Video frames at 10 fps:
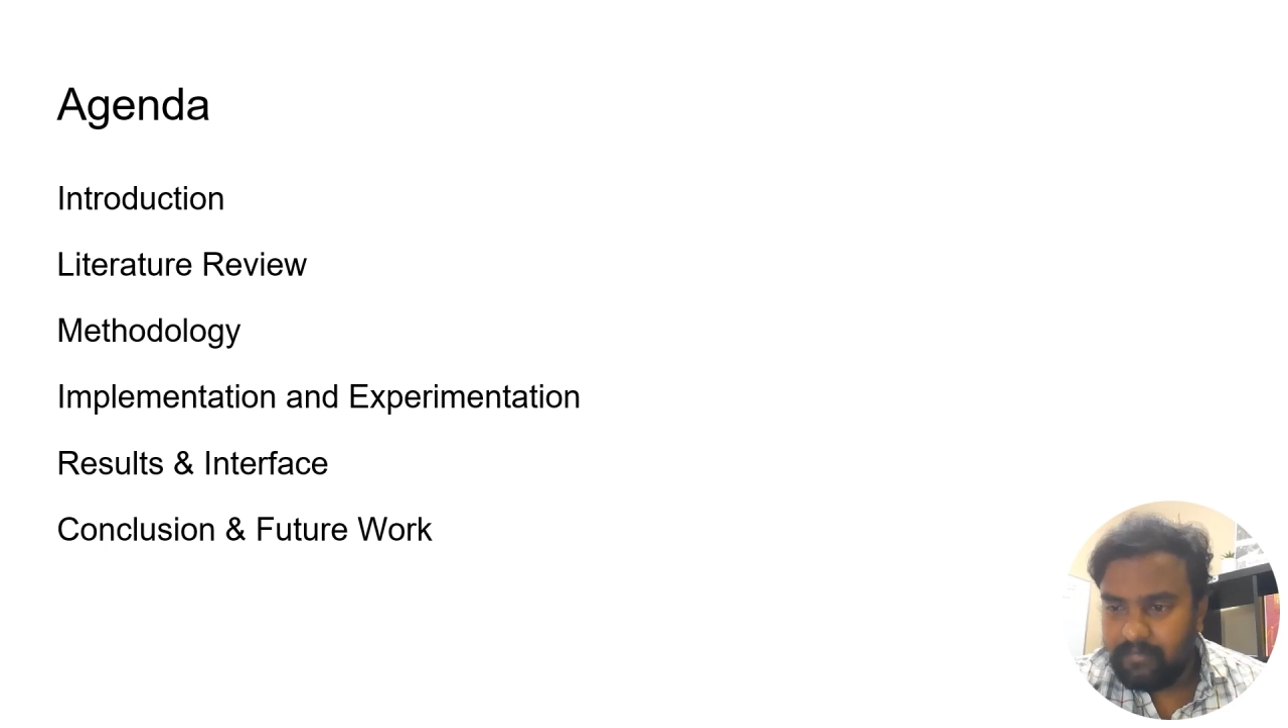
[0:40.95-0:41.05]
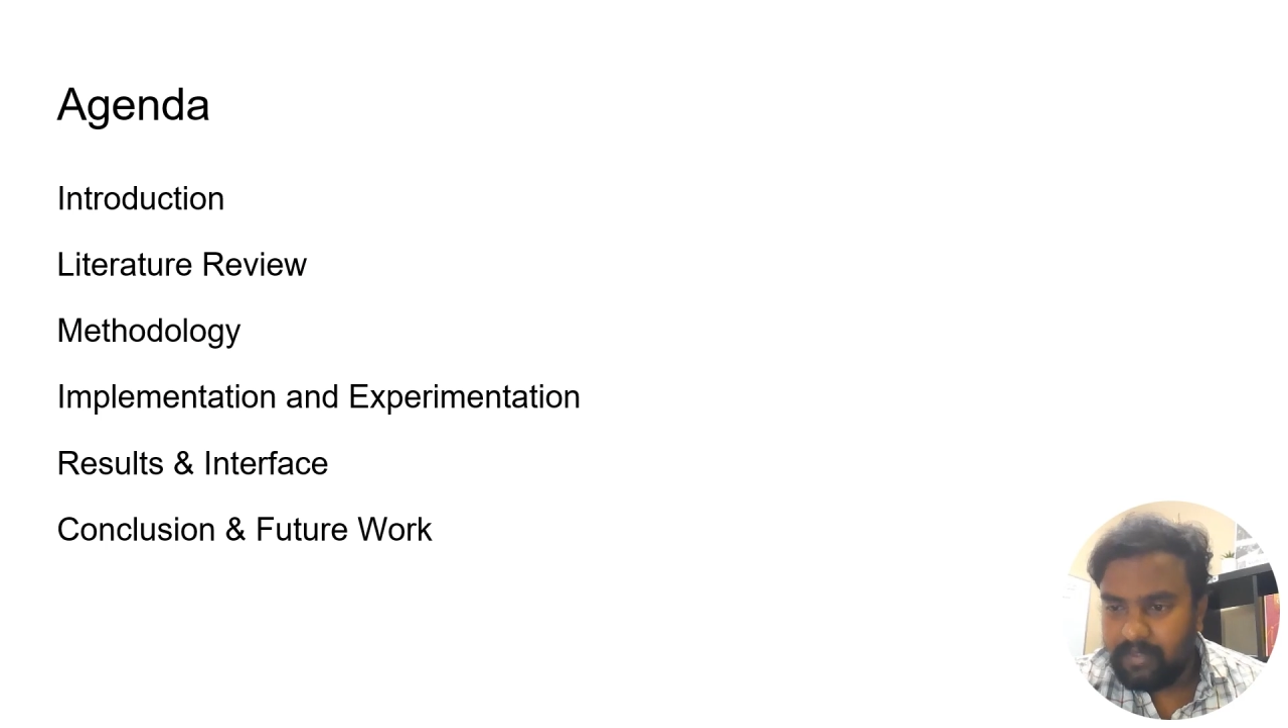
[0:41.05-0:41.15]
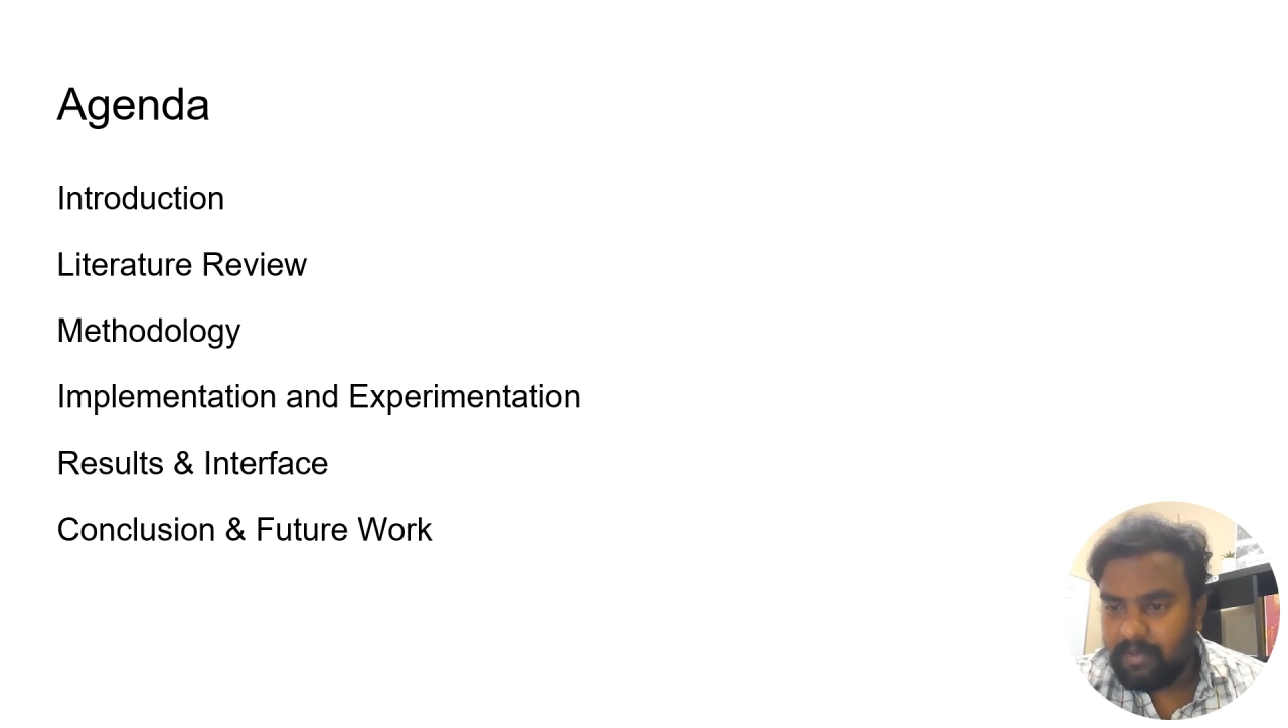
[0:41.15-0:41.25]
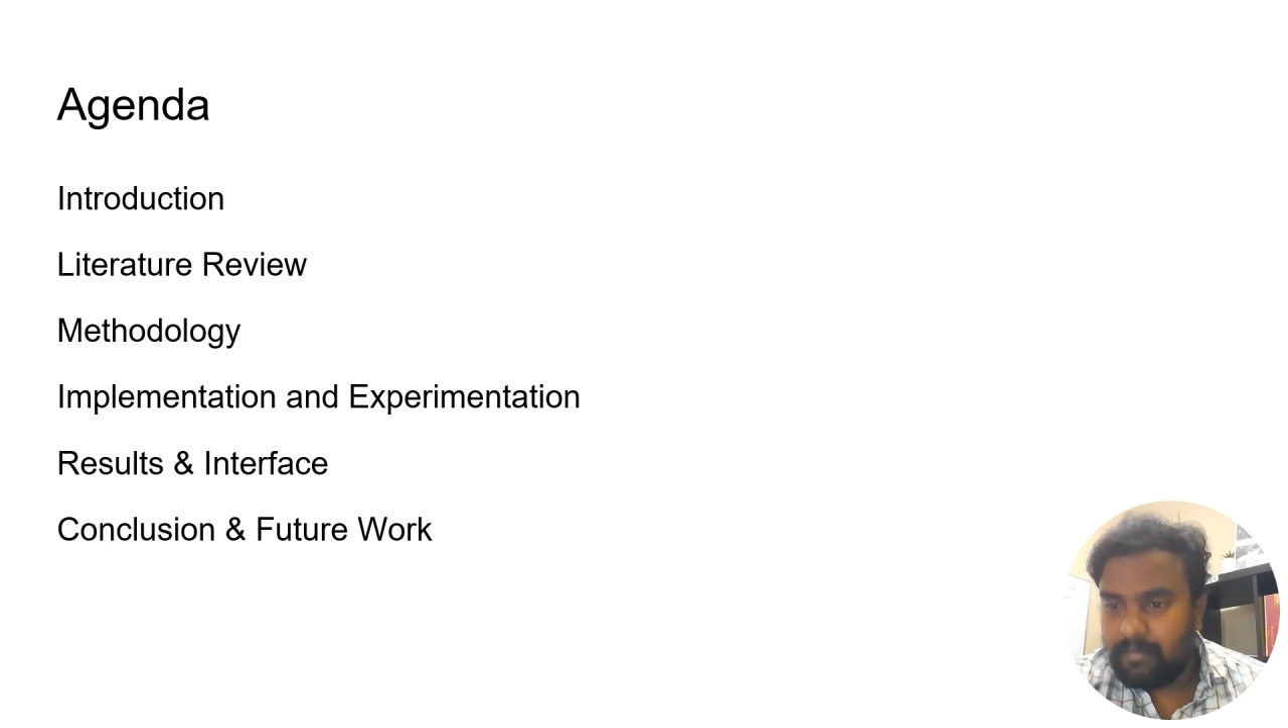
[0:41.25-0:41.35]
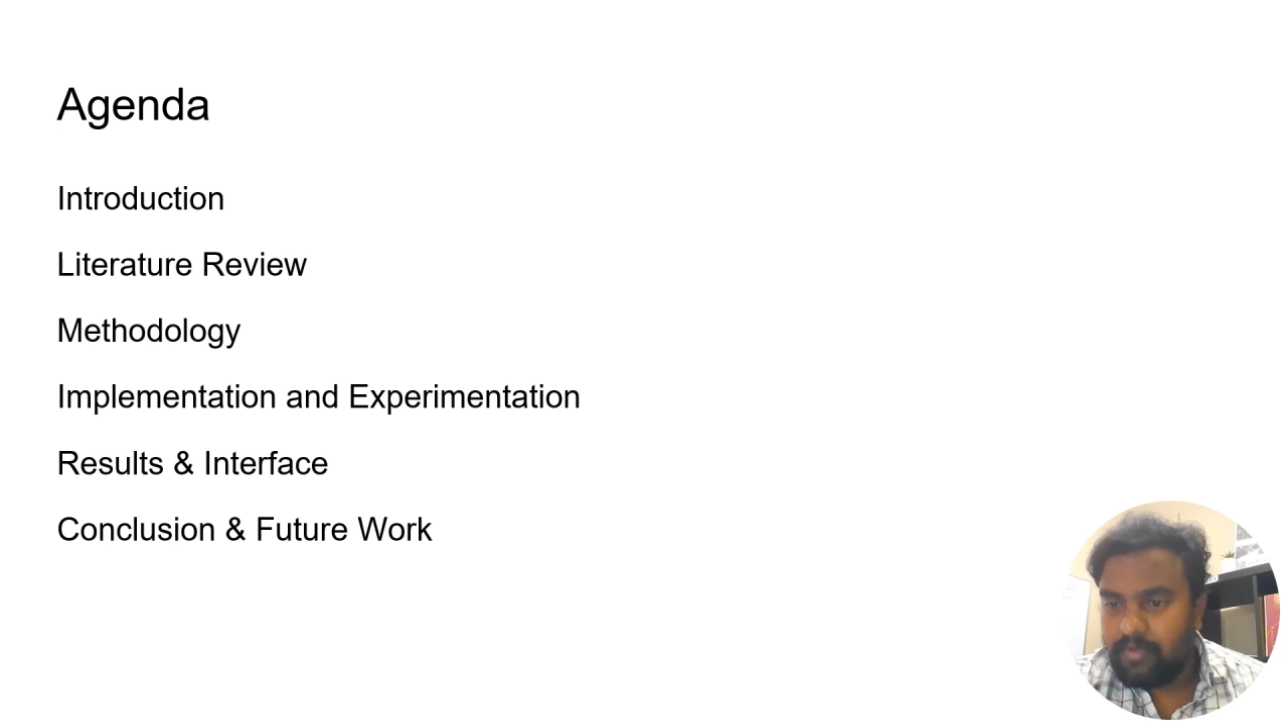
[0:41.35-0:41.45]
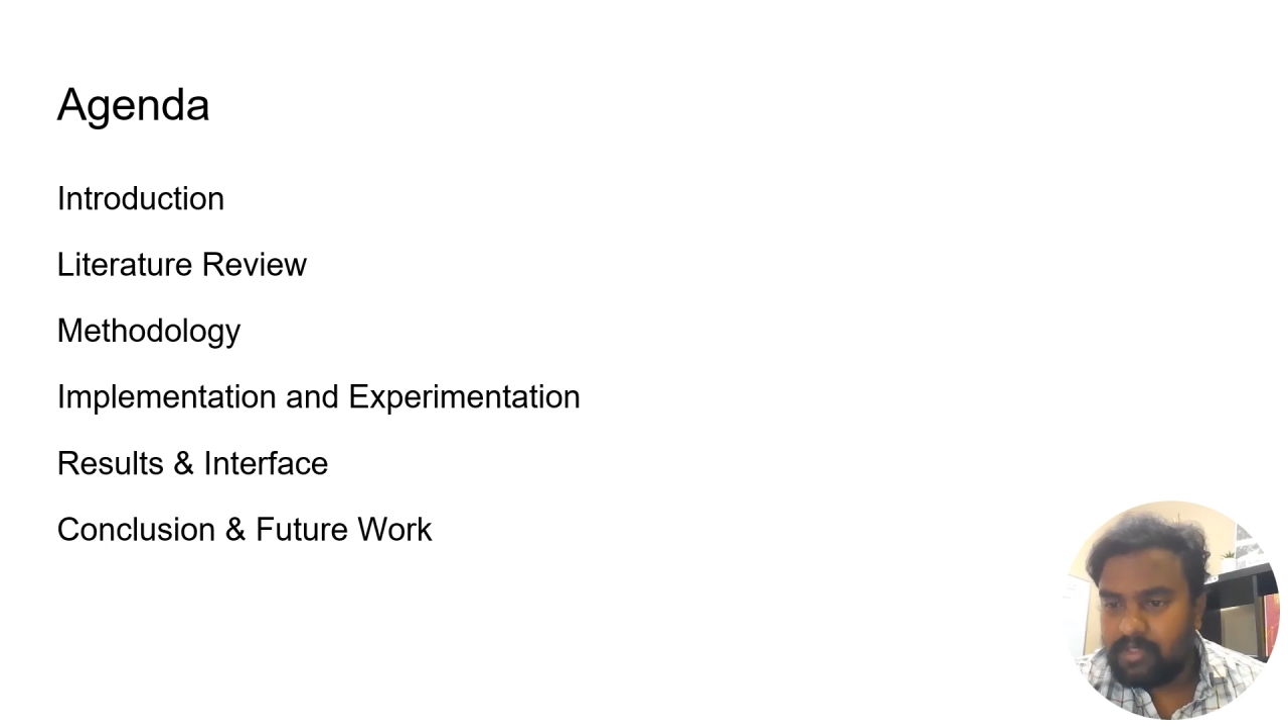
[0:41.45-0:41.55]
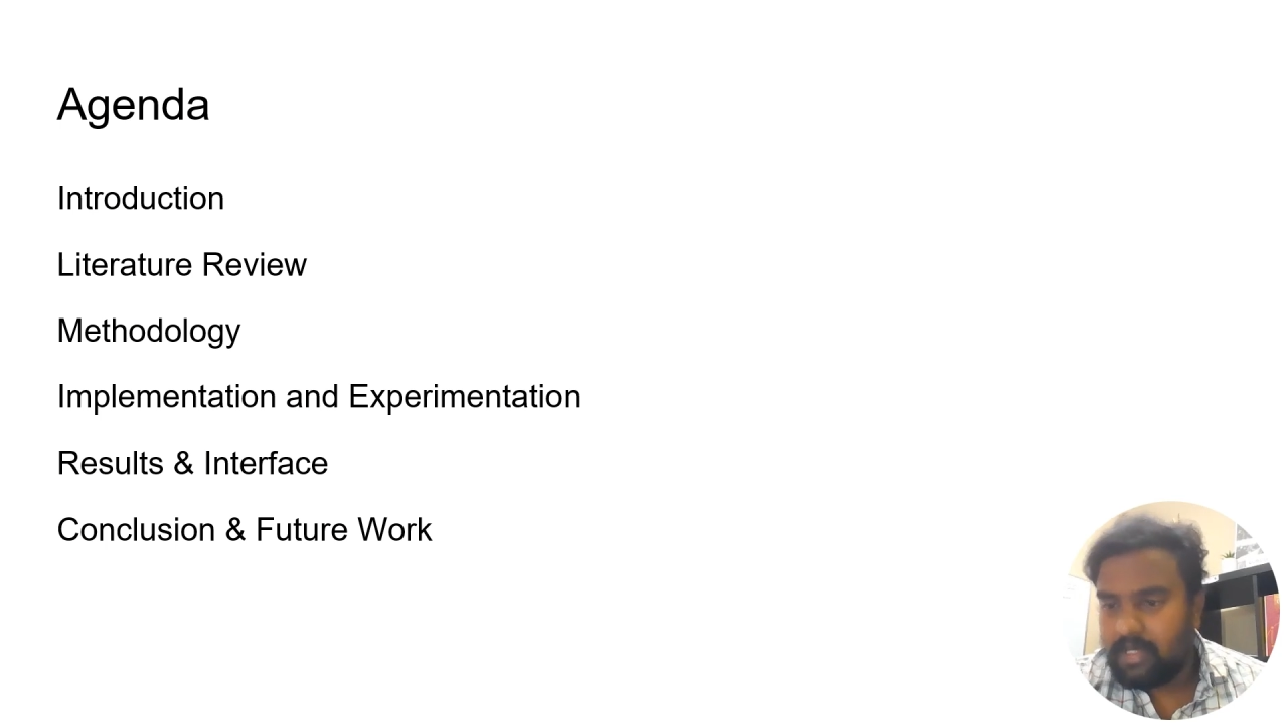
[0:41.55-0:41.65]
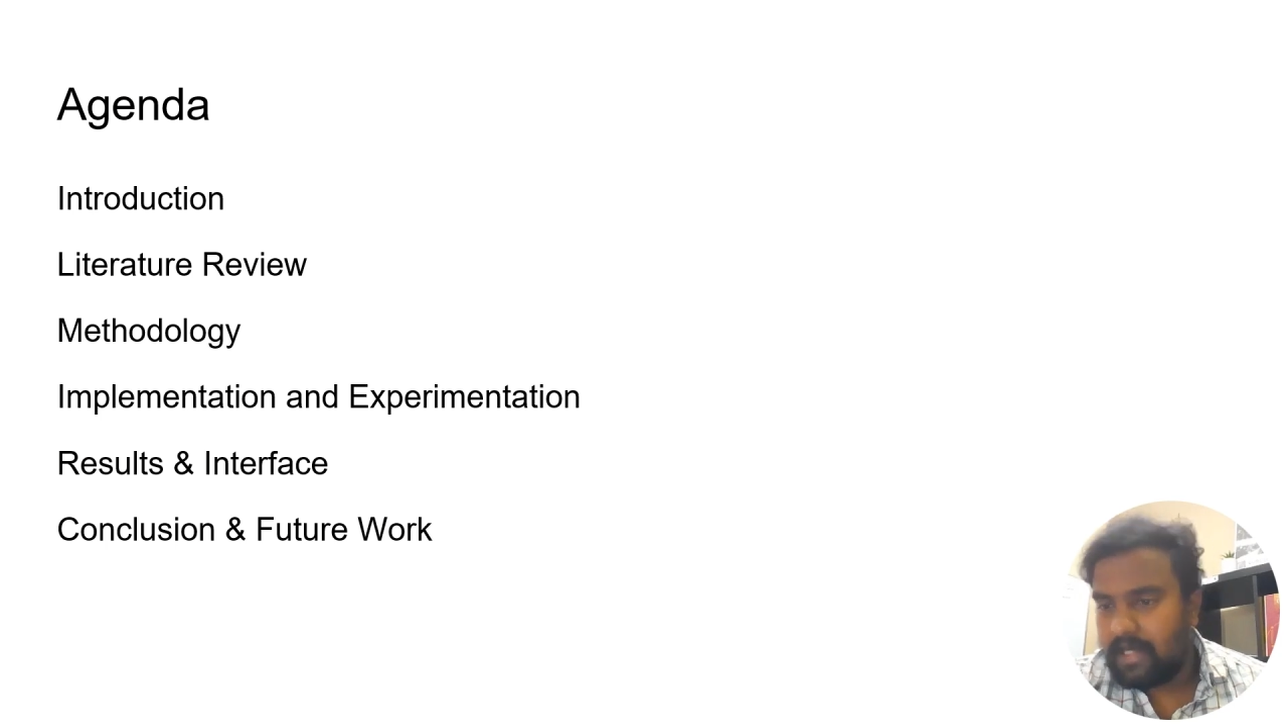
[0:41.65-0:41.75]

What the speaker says: the proposed